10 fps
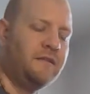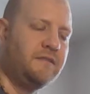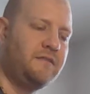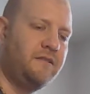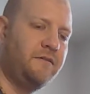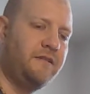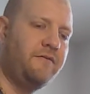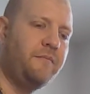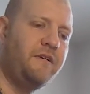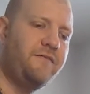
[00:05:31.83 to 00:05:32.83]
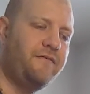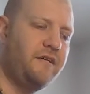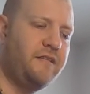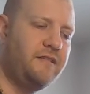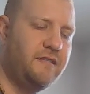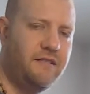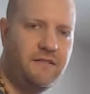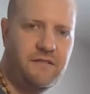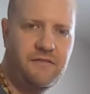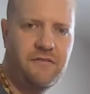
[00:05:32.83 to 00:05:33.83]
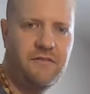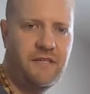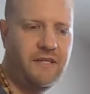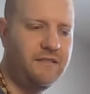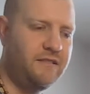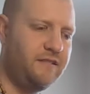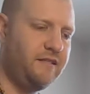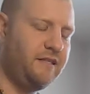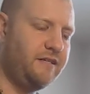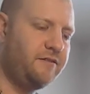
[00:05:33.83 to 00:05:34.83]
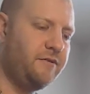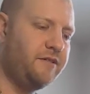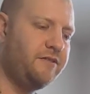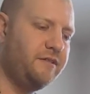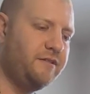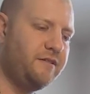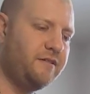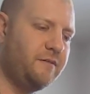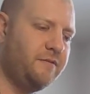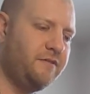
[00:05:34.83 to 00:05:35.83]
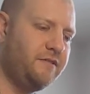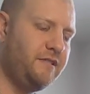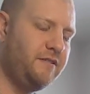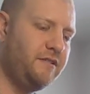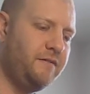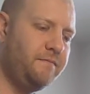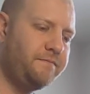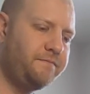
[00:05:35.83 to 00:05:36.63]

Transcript: So never be afraid to scrutinize and ask questions to someone who's teaching.